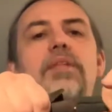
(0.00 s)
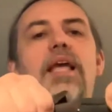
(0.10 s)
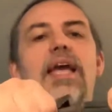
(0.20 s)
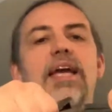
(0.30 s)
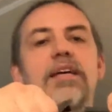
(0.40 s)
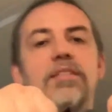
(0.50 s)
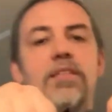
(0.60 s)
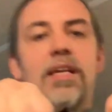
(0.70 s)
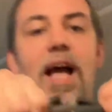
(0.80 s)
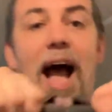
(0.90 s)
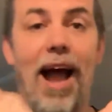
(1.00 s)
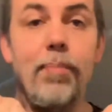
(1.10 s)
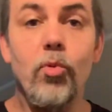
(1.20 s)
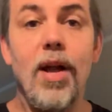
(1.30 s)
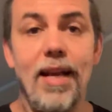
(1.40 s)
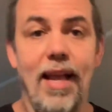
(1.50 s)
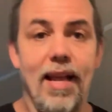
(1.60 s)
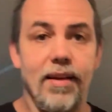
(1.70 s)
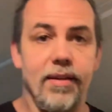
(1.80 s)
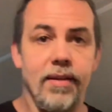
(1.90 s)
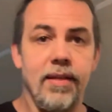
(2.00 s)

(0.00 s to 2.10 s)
and I'm right-handed.